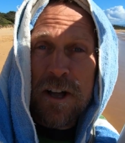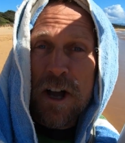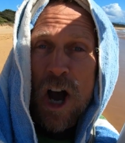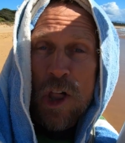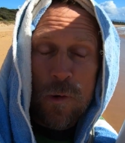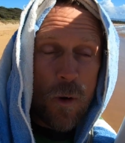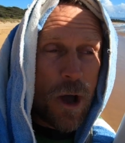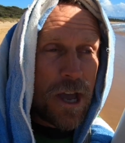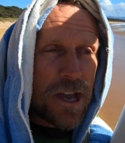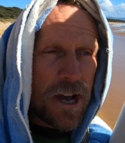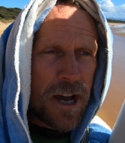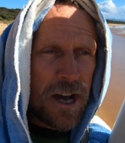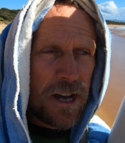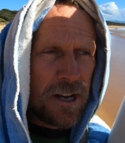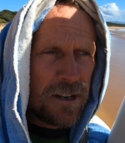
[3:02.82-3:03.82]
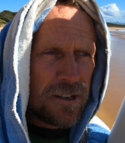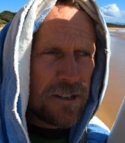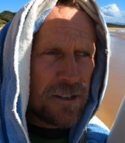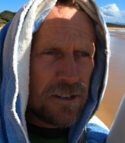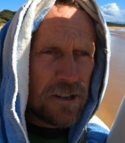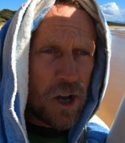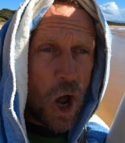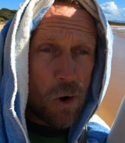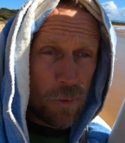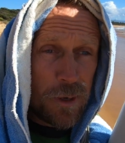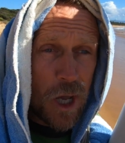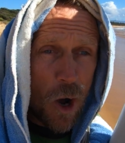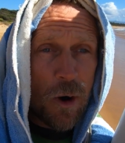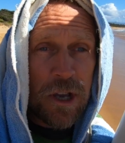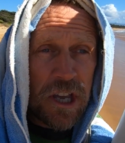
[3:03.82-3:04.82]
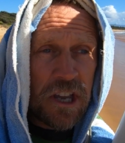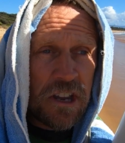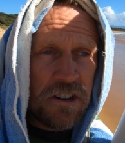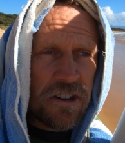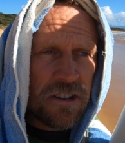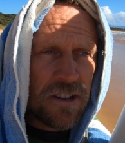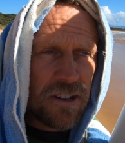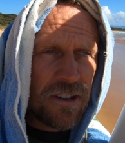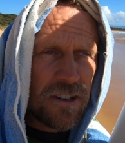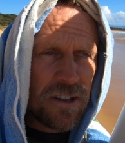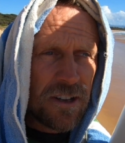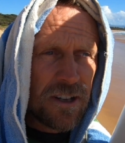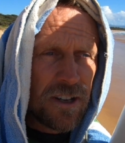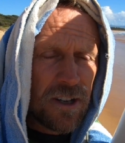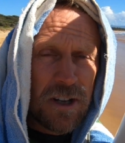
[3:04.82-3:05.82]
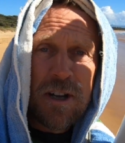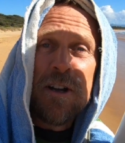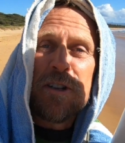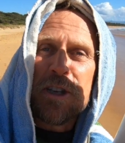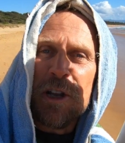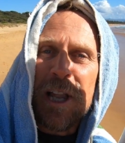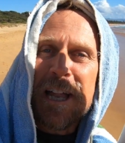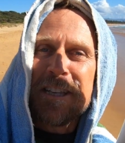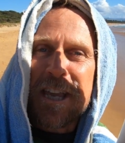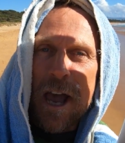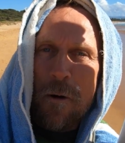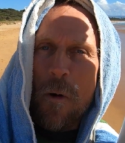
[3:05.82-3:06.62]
Either way, I'll be going in, so let's get